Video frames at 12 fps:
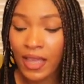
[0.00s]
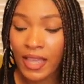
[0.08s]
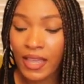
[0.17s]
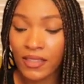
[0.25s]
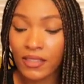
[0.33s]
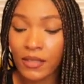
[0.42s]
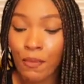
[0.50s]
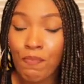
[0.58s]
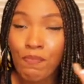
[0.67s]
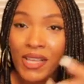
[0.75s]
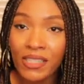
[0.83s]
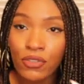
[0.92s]
It's
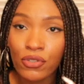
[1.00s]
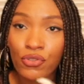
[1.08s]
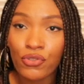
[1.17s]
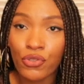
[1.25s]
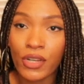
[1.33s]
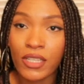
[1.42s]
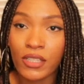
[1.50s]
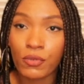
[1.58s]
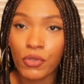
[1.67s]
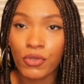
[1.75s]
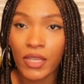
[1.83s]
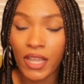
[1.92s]
mental
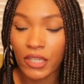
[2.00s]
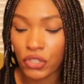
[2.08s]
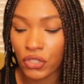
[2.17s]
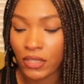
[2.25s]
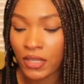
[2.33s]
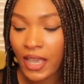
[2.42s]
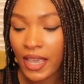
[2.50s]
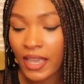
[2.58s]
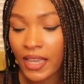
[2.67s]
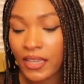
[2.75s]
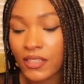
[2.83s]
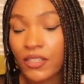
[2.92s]
transmutation.
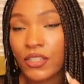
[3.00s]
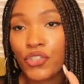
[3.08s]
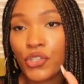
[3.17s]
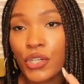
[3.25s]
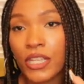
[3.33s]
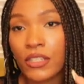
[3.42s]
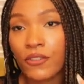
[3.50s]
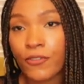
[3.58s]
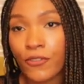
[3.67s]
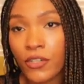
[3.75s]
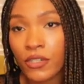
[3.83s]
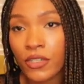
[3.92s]
It is the
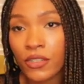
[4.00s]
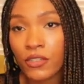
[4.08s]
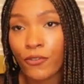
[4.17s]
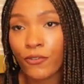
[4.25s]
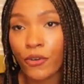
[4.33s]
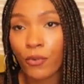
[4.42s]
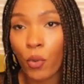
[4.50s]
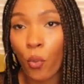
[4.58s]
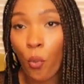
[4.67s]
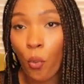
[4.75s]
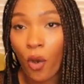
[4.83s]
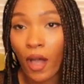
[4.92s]
transference
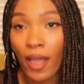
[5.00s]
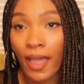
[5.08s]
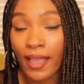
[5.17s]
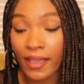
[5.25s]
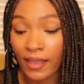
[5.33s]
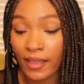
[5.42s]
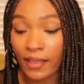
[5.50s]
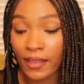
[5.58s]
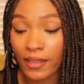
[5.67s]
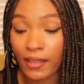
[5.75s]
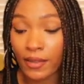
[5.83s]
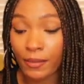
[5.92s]
from
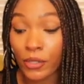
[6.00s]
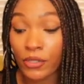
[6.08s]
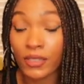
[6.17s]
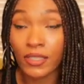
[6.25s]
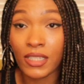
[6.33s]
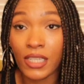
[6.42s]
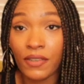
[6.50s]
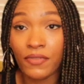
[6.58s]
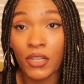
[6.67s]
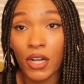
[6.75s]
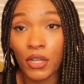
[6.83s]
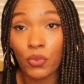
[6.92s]
a perceived
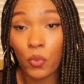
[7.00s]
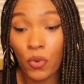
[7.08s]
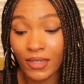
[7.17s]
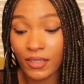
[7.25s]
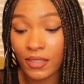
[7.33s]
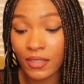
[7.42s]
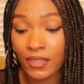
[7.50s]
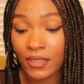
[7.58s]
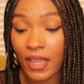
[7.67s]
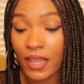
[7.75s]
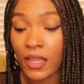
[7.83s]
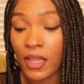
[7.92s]
unwanted
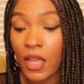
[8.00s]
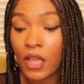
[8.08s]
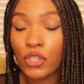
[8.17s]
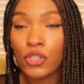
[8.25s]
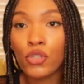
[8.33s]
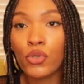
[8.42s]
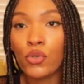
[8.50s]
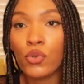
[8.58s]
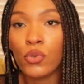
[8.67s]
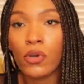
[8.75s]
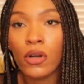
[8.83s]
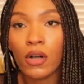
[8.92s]
state
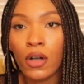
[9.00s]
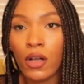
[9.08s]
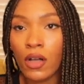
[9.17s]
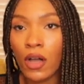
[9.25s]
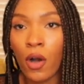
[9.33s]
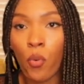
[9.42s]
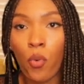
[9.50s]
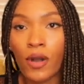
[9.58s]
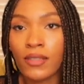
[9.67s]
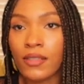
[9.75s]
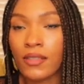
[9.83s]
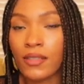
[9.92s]
to a
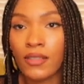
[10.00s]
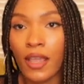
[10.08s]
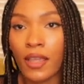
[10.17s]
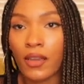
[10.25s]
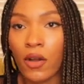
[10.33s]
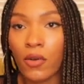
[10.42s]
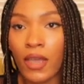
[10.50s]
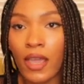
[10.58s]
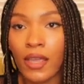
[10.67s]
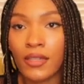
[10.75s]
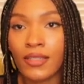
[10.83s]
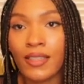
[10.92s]
wanted state,
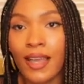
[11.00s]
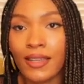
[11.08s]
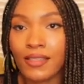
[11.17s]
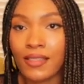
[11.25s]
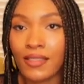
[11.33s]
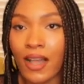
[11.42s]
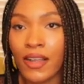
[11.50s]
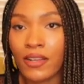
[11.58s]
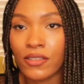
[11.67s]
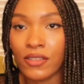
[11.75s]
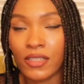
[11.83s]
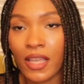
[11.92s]
okay? To that
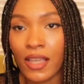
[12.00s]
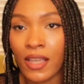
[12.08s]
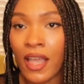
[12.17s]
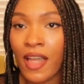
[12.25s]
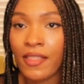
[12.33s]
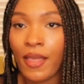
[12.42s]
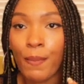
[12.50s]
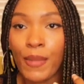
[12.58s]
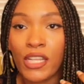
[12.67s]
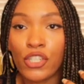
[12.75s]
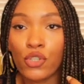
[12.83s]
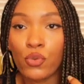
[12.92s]
desired state that
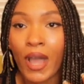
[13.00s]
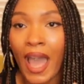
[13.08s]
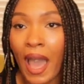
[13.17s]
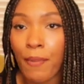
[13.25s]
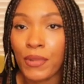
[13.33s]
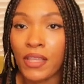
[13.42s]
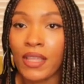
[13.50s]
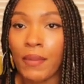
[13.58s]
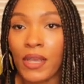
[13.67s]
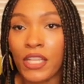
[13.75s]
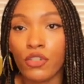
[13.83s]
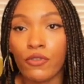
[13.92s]
makes you happy, that
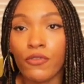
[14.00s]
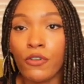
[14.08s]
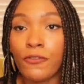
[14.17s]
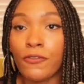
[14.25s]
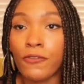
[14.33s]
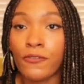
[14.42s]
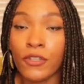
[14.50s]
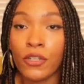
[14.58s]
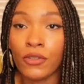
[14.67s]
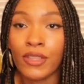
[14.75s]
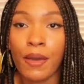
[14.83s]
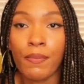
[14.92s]
makes you feel
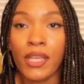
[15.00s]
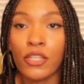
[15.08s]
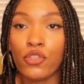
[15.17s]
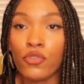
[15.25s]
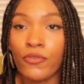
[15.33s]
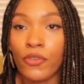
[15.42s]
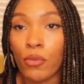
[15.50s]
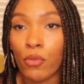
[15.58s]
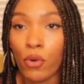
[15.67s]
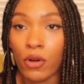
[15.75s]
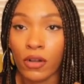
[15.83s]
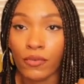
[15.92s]
fulfilled, that makes you feel
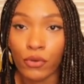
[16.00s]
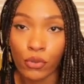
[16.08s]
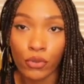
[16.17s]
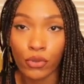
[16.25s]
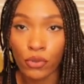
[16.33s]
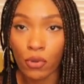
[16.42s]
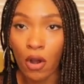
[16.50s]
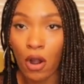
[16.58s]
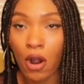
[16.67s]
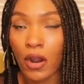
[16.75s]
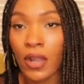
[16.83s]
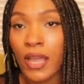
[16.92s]
more of who you
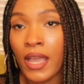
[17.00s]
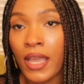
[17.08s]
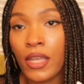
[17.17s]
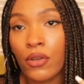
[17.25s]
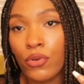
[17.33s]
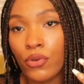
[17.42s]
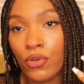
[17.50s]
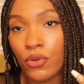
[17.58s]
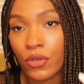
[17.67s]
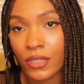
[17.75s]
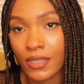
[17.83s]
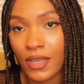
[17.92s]
are and who
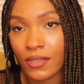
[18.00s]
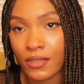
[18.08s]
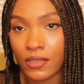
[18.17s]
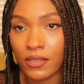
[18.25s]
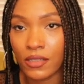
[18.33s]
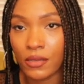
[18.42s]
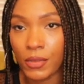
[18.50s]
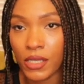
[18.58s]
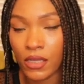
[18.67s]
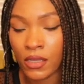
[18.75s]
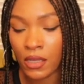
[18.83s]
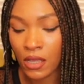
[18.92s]
you are destined to be.